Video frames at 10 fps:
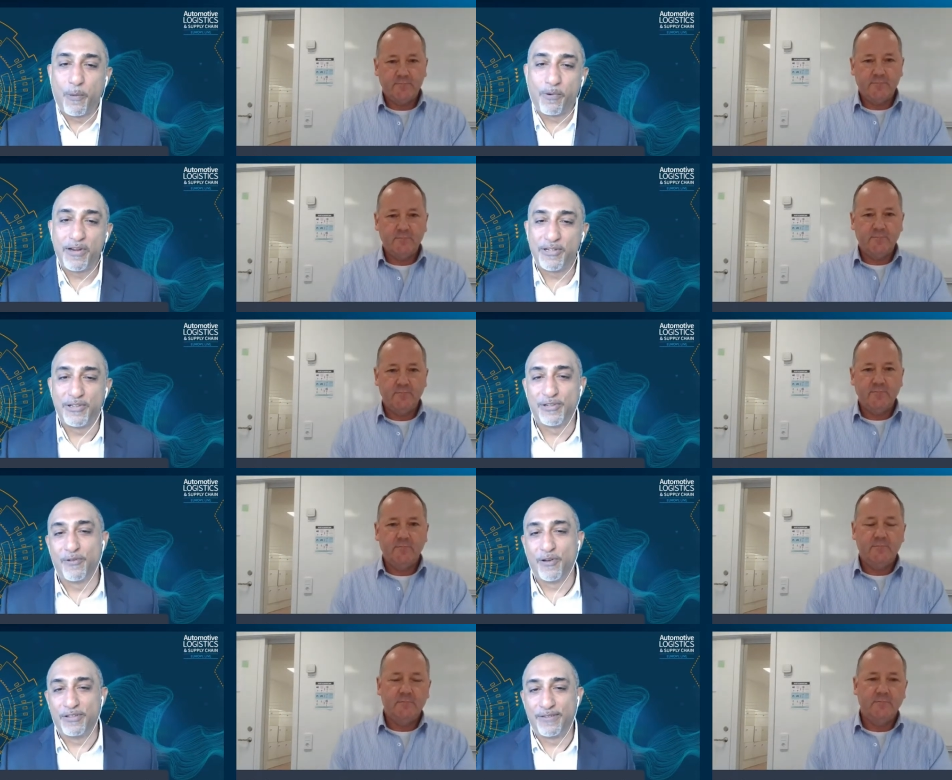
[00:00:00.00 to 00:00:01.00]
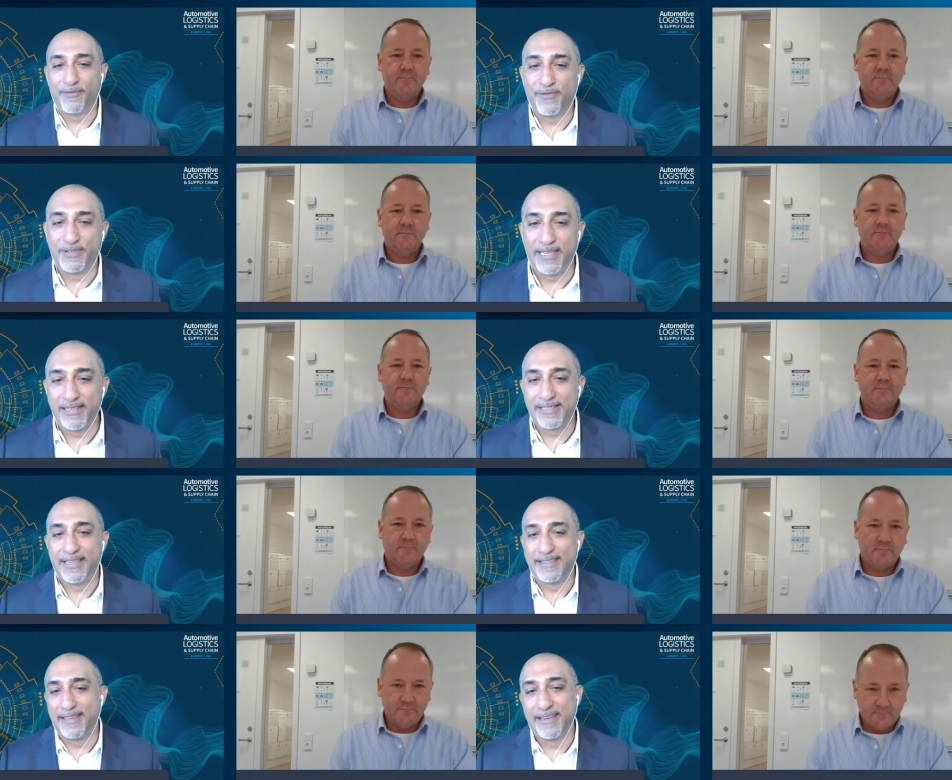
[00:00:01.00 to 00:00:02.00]
Speaker 1: operations, you've got different
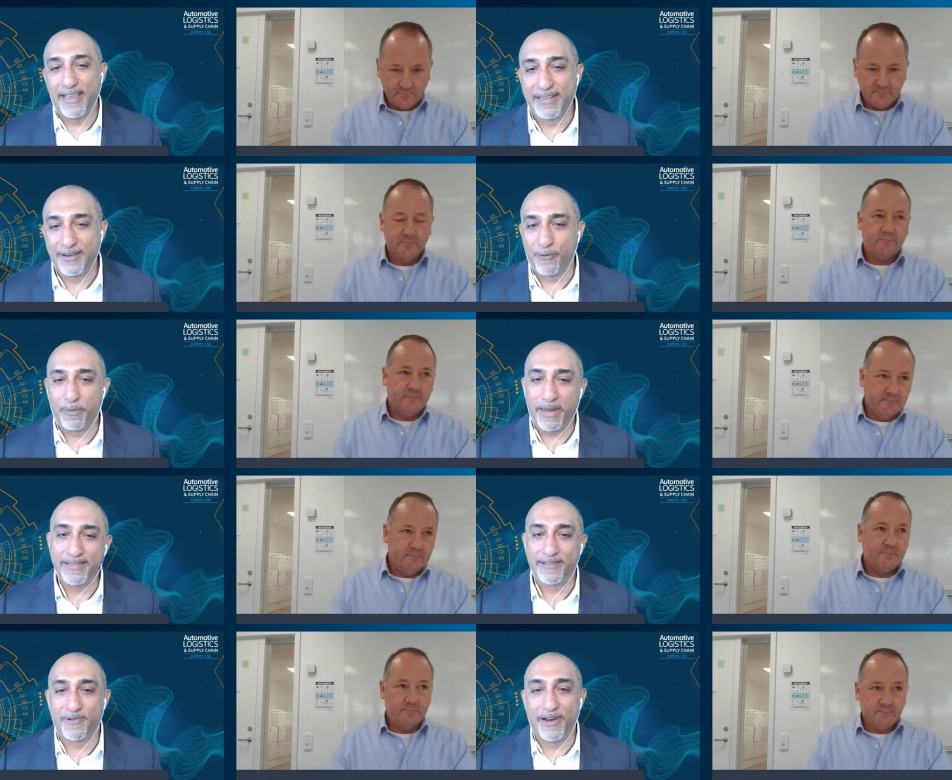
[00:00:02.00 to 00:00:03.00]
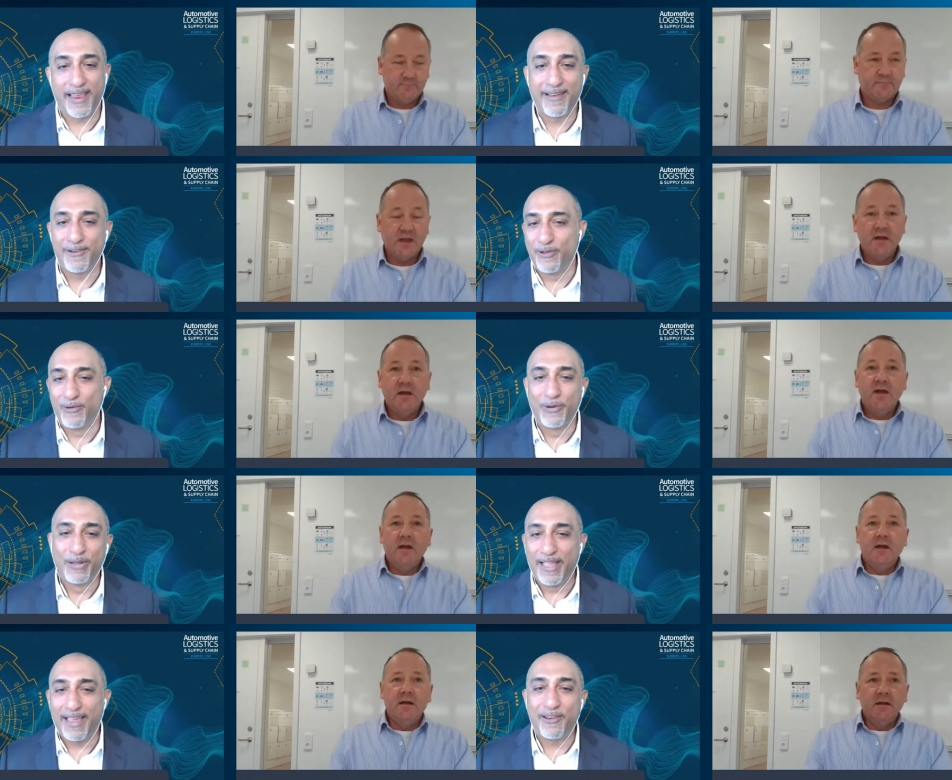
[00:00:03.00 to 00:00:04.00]
facilities in in different places, right? How do you
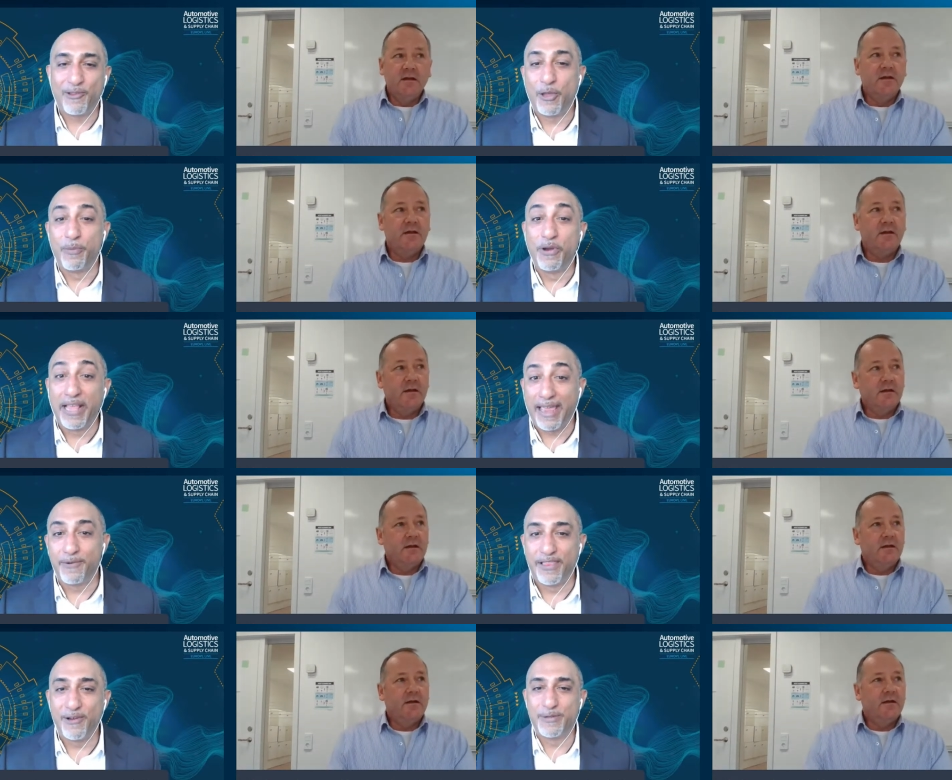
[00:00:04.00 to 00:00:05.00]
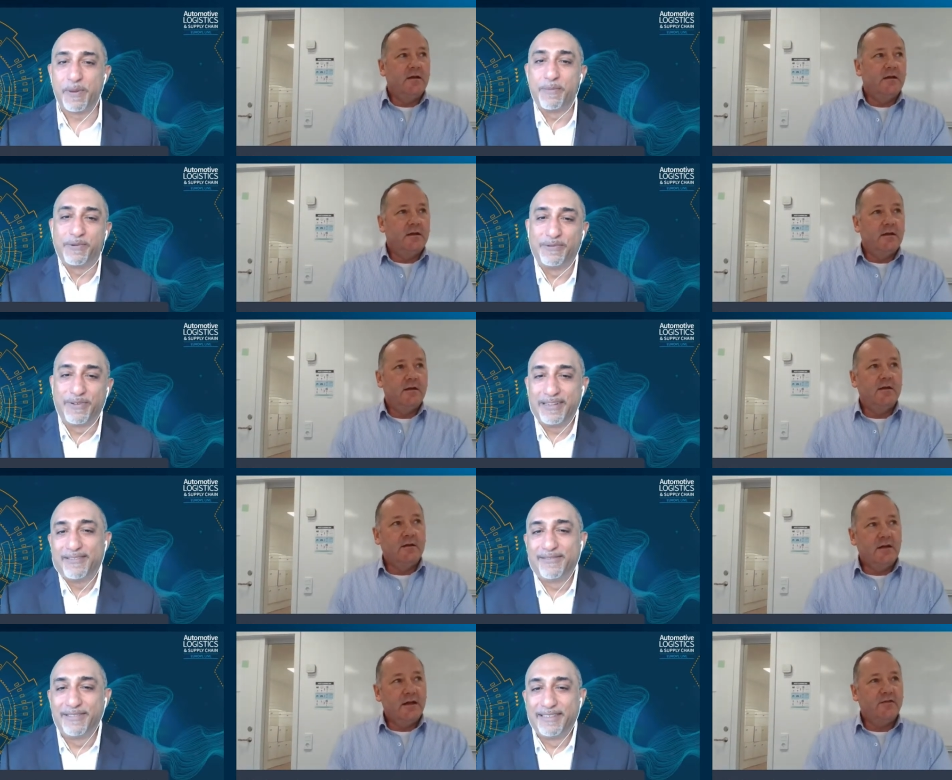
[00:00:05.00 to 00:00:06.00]
how do you communicate with those people?
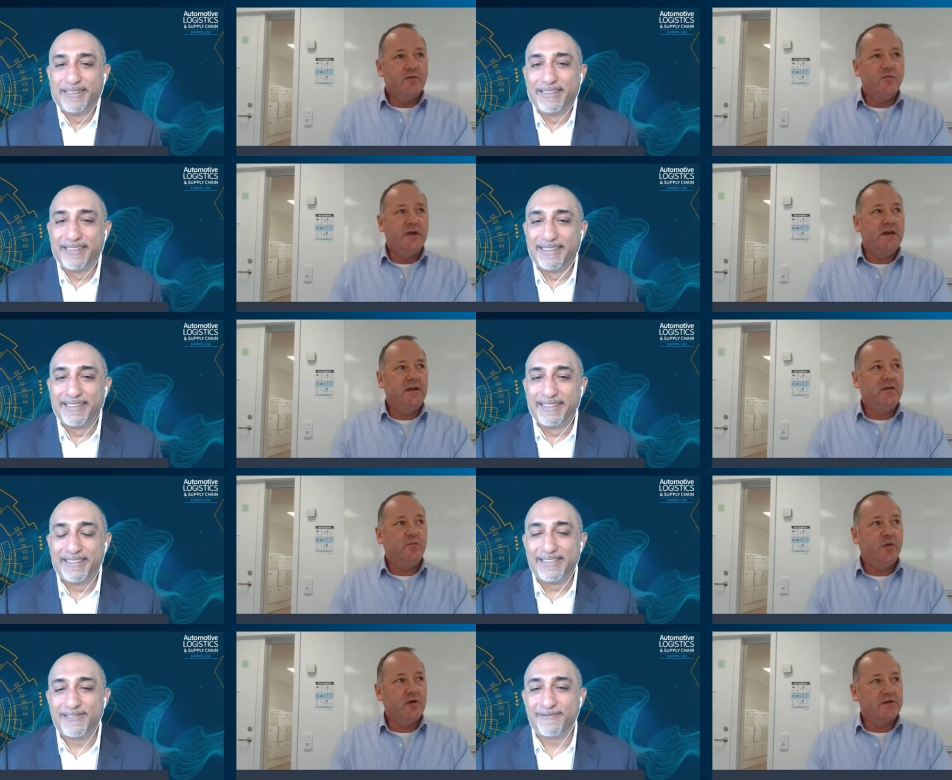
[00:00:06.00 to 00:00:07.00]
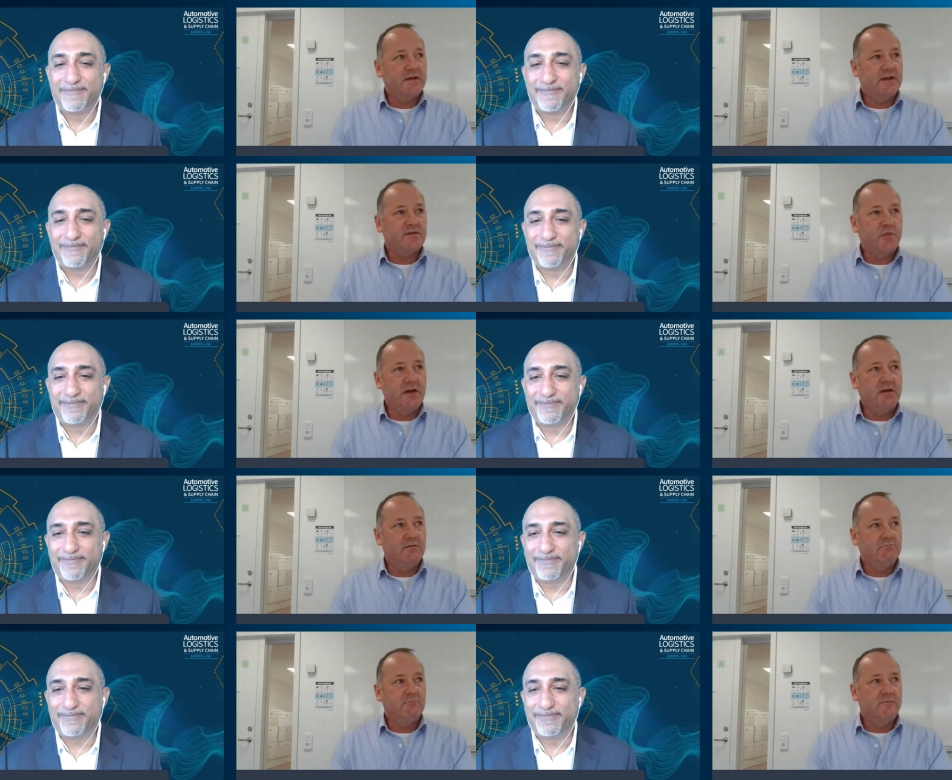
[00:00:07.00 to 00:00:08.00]
Speaker 2: Yeah, for me personally, that's
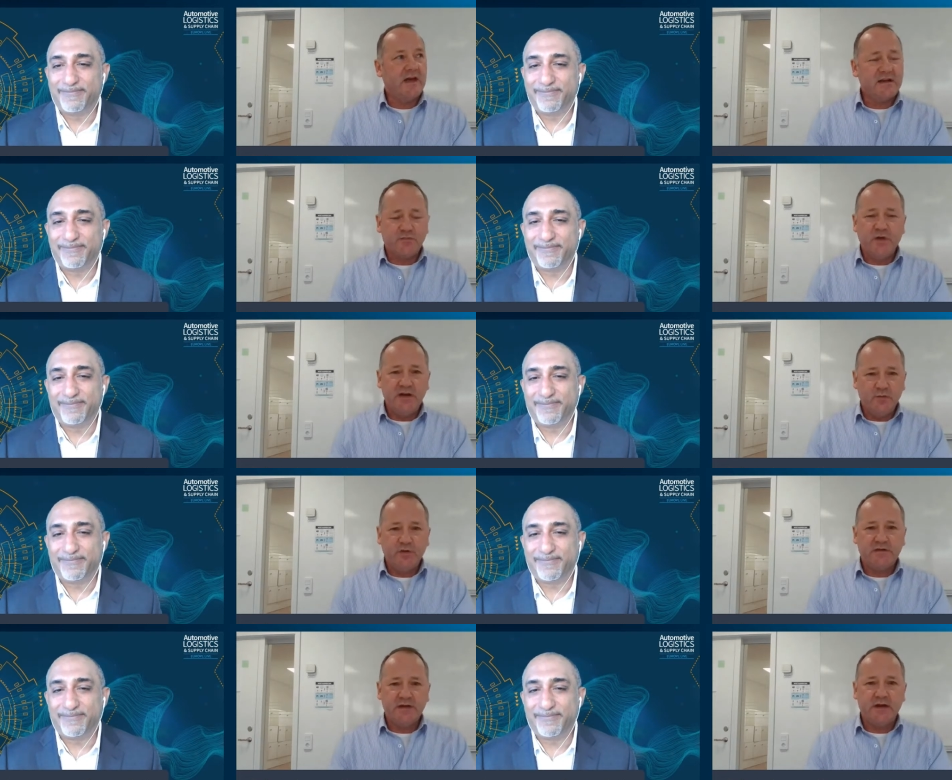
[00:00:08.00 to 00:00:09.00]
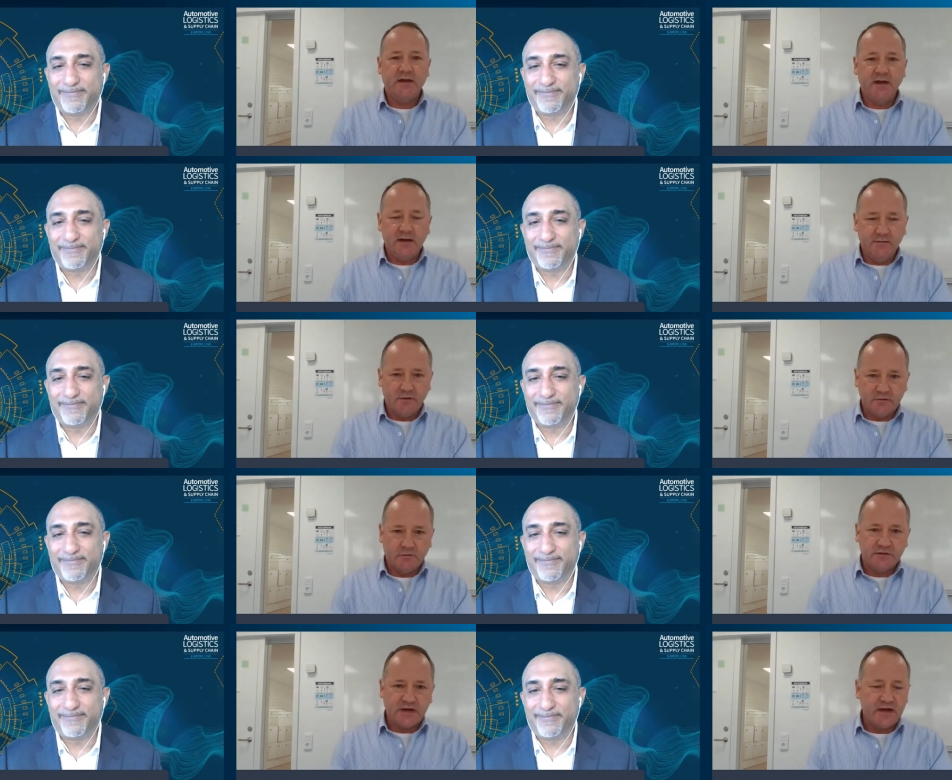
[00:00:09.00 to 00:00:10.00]
been that's been a particularly
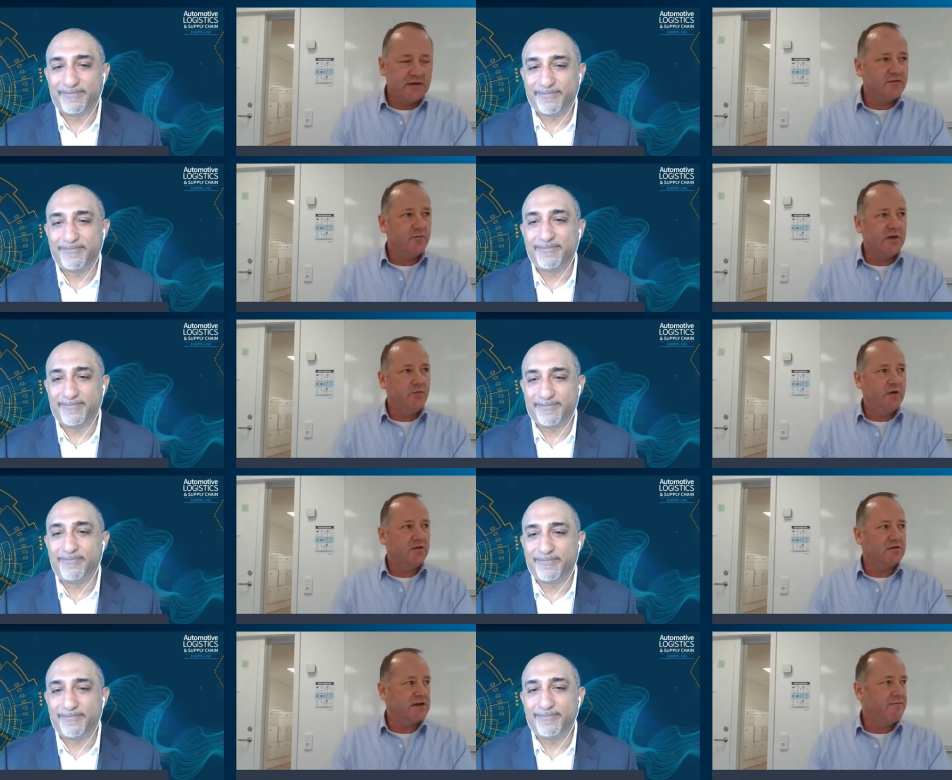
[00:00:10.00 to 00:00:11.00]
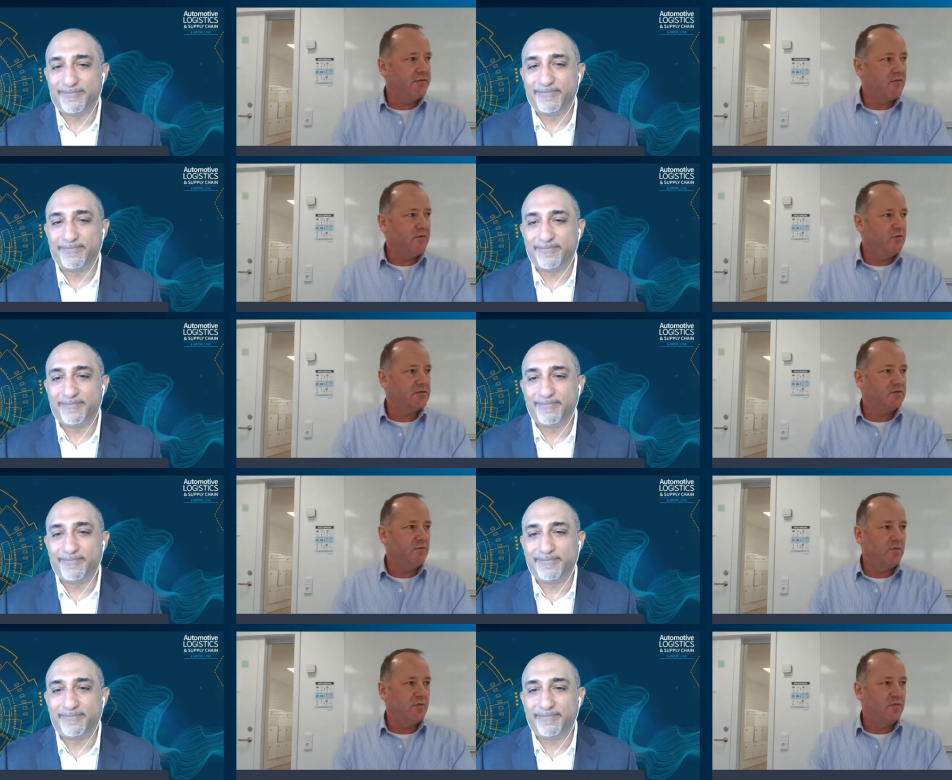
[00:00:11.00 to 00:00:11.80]
individual challenge for me because I'm very much